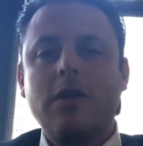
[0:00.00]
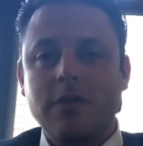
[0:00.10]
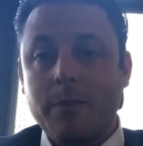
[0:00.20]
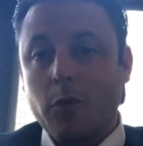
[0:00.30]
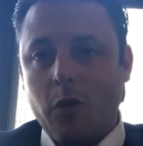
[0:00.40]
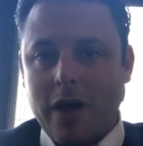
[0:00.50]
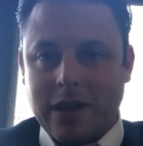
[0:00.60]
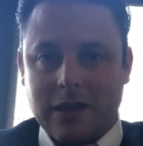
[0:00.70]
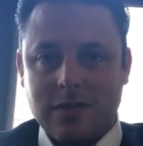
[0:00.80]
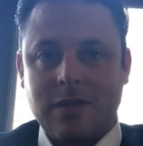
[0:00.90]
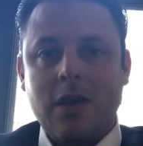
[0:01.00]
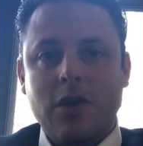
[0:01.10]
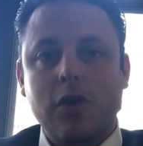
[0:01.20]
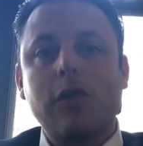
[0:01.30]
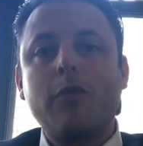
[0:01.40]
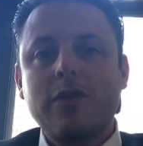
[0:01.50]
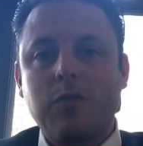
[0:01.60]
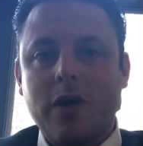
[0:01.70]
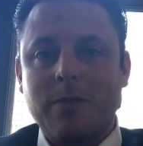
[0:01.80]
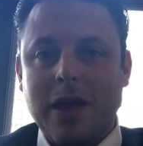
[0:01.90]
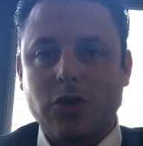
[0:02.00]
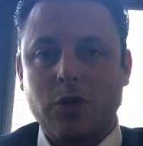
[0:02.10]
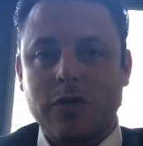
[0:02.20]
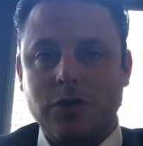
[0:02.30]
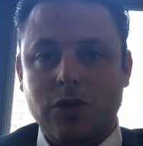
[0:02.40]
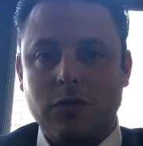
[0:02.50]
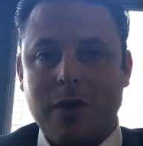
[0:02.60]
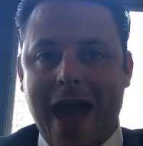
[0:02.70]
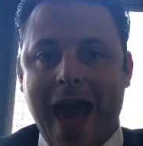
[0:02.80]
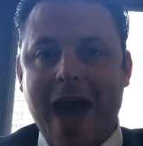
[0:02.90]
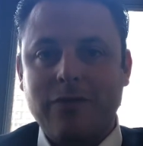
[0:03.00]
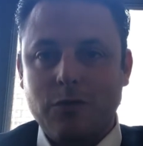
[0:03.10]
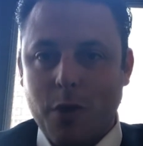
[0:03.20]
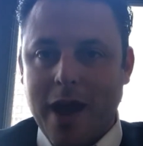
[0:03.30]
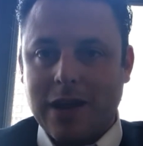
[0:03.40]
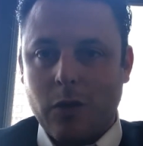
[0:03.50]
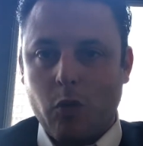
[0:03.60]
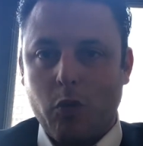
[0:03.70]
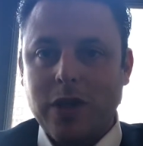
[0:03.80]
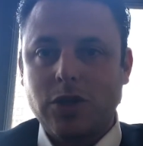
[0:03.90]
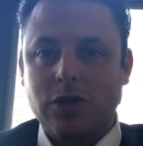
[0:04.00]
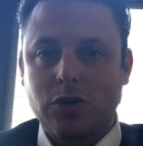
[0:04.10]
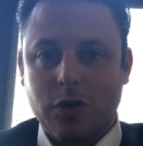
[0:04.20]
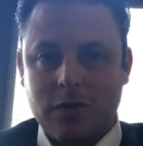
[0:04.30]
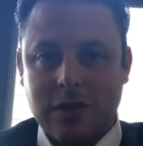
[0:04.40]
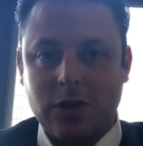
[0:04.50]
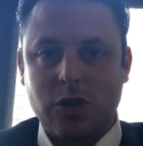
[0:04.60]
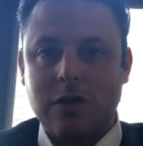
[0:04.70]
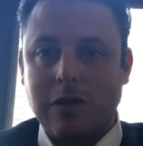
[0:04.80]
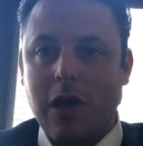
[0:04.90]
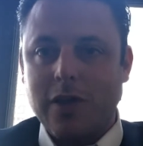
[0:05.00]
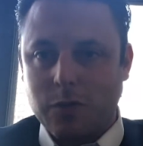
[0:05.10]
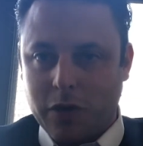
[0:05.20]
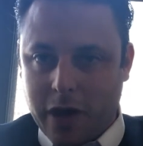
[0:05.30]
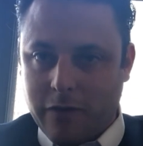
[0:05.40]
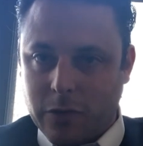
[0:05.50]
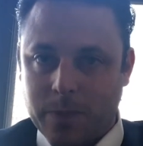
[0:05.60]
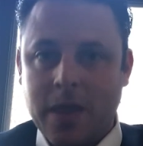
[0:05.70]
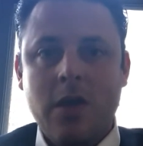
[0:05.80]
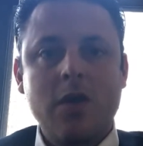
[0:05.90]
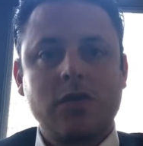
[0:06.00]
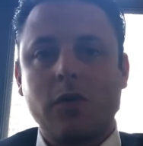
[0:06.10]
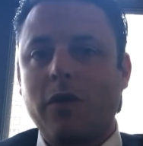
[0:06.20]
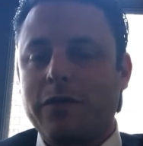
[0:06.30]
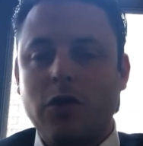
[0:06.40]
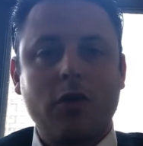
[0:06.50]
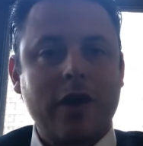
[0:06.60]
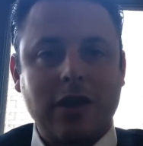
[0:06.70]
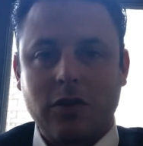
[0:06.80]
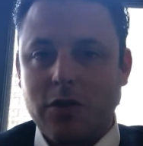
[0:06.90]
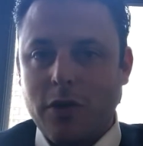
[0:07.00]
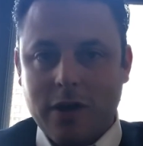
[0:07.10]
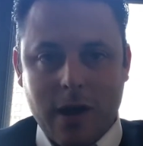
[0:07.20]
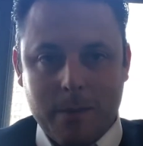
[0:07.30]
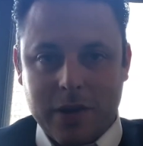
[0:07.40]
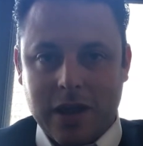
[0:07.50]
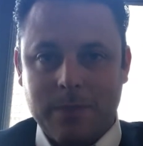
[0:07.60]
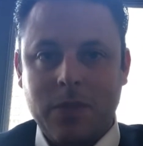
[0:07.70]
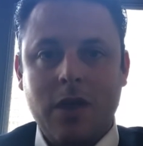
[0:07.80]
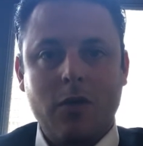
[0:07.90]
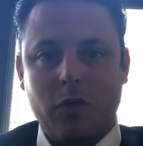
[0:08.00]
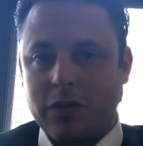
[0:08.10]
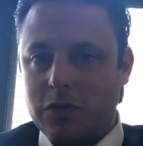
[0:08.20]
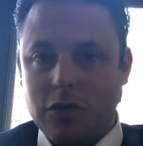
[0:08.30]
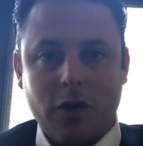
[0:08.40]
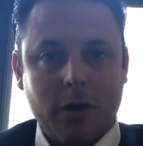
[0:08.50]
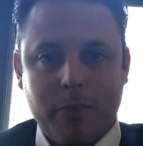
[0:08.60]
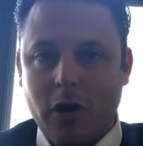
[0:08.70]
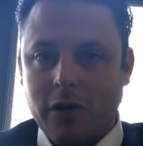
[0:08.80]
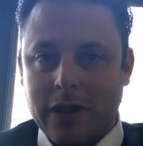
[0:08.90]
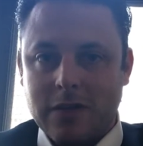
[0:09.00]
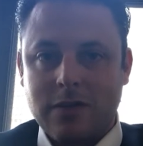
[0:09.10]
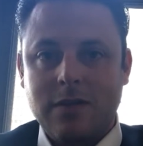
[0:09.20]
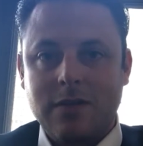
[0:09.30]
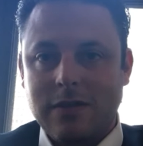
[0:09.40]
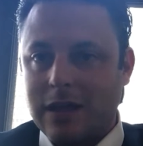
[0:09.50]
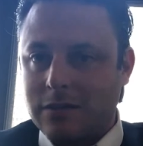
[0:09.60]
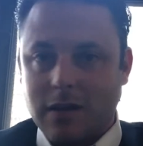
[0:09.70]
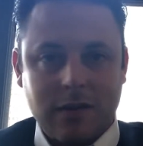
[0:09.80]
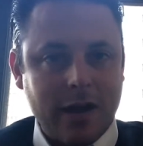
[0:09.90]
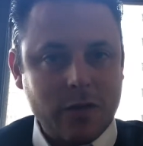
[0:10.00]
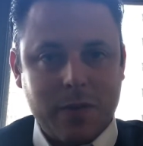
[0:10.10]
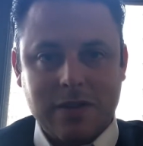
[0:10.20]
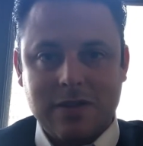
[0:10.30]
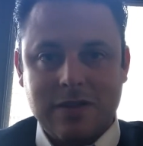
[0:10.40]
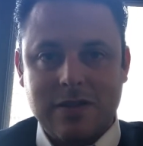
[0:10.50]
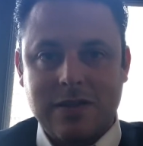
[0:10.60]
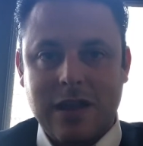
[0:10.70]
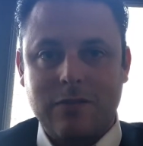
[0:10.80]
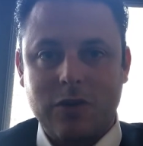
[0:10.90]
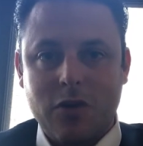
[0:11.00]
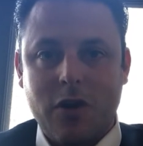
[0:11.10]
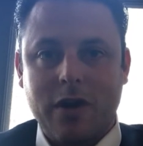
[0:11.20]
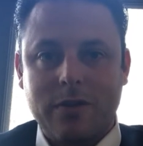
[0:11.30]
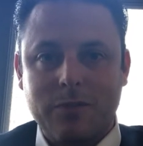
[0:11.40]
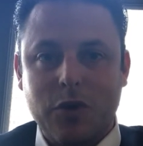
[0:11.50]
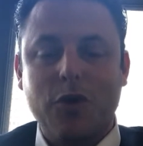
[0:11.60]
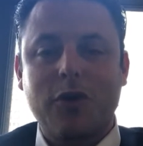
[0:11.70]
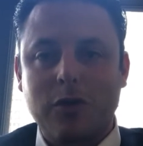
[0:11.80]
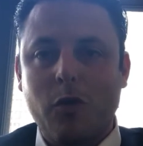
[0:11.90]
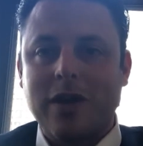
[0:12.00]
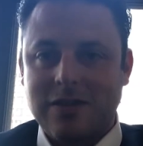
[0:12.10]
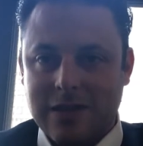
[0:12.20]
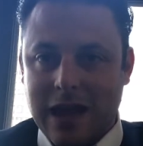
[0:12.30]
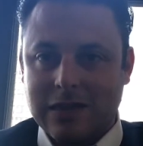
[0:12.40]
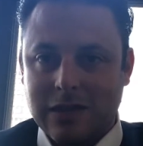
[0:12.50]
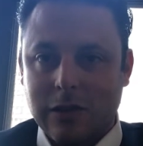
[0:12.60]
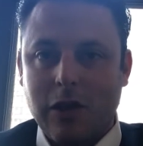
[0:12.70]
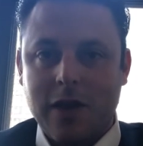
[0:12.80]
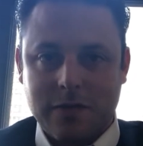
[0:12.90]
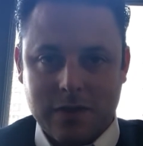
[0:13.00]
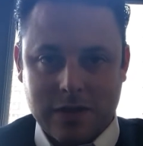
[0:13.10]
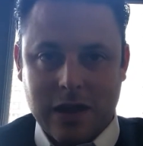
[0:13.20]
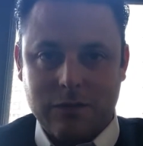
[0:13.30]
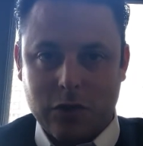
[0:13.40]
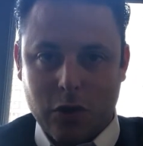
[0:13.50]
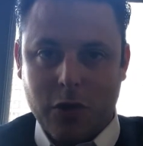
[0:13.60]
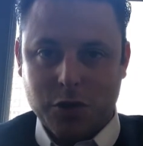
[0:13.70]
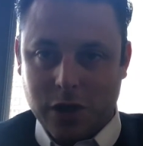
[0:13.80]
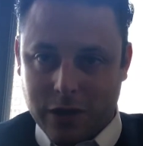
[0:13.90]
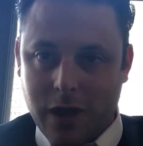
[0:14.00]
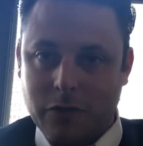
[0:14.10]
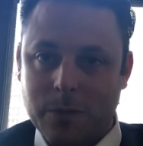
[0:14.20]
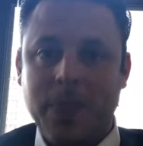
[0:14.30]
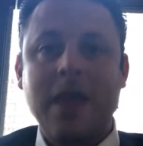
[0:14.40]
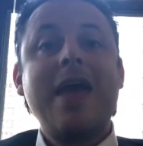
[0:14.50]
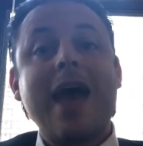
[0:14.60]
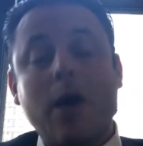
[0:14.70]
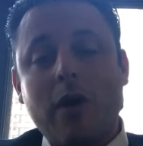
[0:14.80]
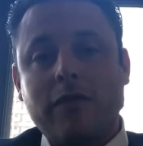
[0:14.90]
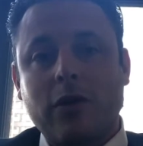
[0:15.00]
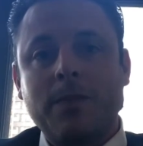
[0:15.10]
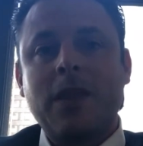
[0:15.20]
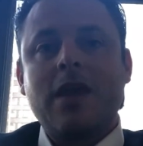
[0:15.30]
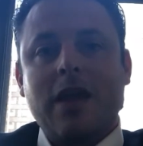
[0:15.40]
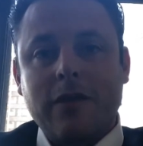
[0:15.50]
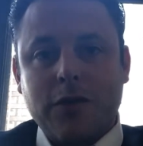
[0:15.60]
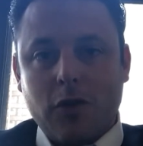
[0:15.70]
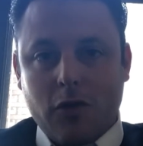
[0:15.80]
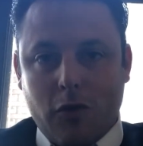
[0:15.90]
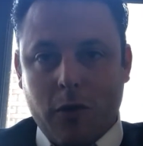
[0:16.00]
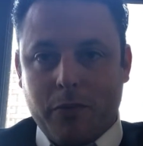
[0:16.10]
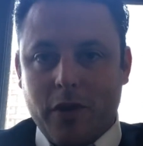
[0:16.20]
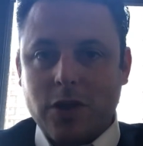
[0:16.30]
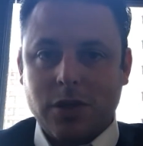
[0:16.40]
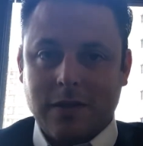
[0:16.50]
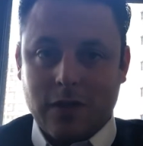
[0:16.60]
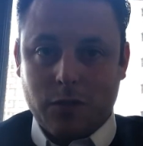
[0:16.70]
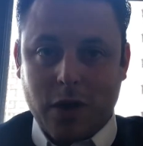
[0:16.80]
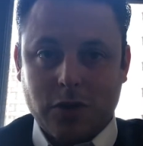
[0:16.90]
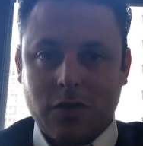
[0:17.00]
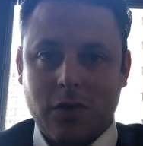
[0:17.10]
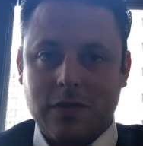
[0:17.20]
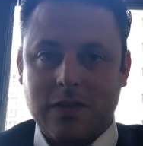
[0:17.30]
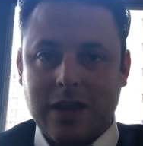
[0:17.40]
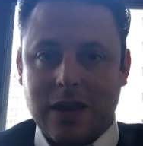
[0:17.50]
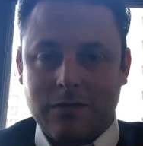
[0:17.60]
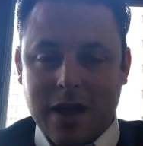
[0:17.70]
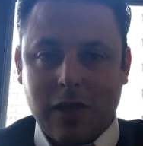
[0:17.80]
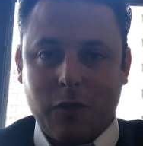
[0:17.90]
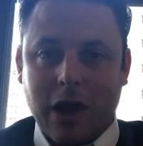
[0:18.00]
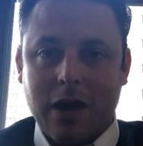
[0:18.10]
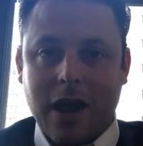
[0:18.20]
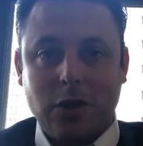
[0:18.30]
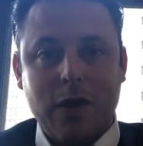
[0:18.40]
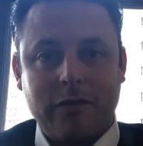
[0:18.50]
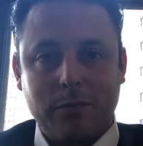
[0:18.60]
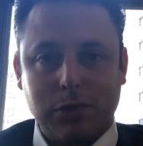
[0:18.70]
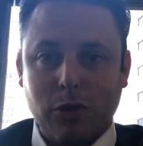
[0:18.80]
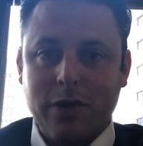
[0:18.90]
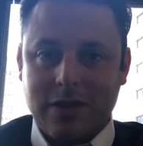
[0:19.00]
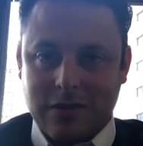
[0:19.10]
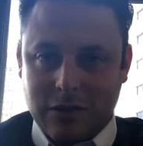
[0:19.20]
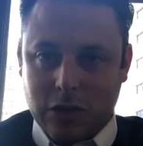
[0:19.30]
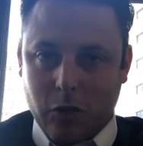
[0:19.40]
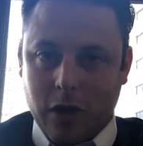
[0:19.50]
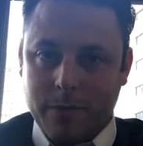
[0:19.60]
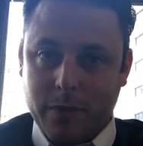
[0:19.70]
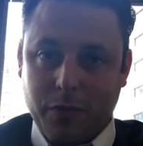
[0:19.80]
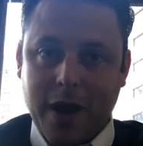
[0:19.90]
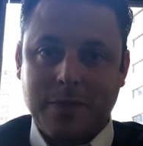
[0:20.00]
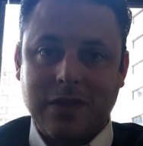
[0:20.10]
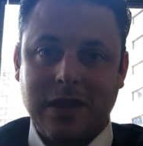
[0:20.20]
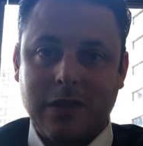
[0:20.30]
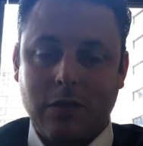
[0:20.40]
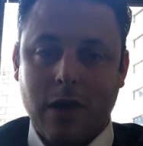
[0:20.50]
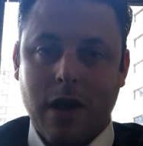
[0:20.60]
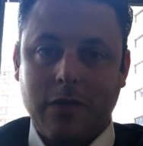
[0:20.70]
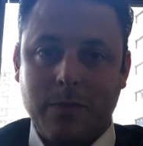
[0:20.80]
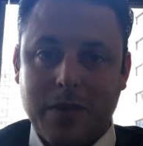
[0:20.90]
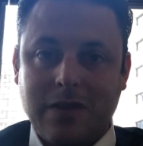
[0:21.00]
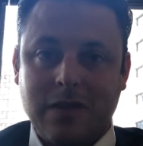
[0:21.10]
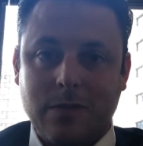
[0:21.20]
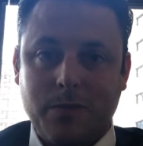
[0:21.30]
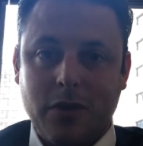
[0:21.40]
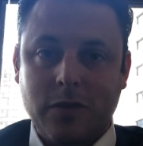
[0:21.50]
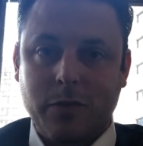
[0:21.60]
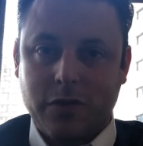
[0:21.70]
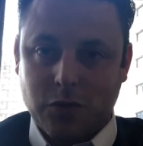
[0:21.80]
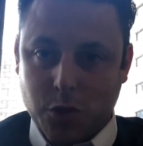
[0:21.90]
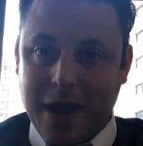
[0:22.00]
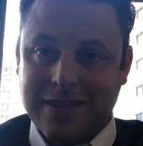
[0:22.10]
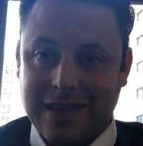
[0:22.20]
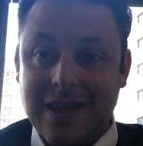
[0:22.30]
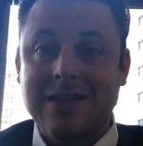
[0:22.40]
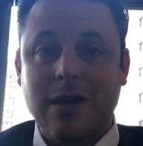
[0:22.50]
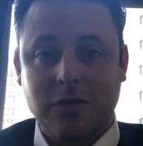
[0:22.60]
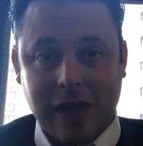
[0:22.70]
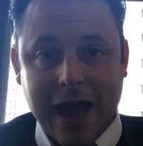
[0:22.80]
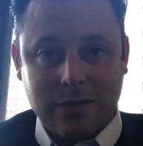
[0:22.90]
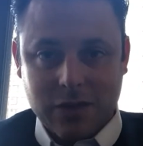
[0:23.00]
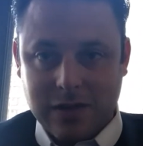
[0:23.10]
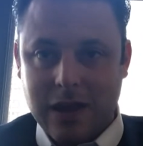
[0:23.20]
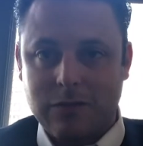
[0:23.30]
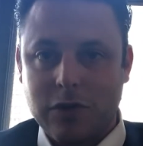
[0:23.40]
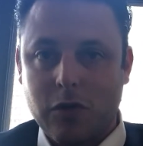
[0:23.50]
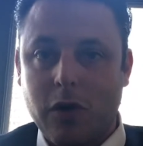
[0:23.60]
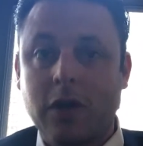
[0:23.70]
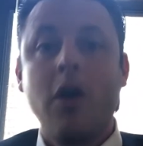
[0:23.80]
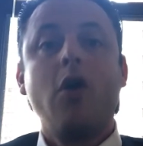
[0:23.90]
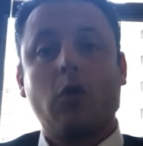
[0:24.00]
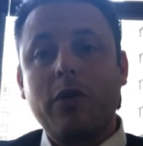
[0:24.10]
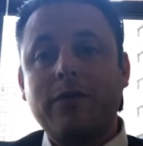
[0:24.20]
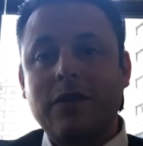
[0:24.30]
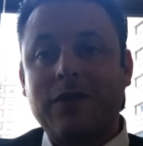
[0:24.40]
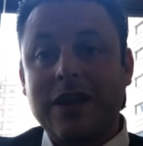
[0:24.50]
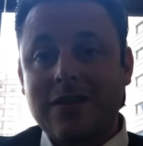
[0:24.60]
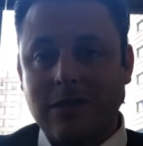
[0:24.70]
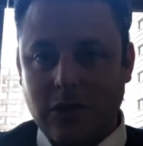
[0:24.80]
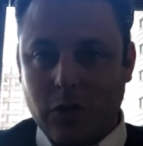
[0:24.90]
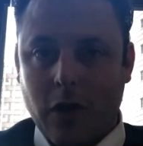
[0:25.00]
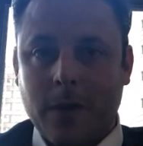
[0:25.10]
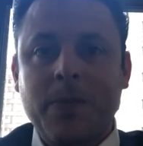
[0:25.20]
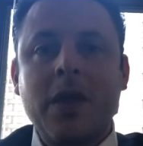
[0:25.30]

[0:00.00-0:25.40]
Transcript: Number one is you'll always want to make sure that you have in writing which jurisdiction's laws will govern. So if you're a New York company with New York parties that conducts business in the state of New York, you're going to want to state that the laws of the state of New York shall govern. However, if you're a corporation that's registered in the state of Delaware and you have employees in New York, but perhaps the business principal's address is outside of the state of New York, or even if it is in New York,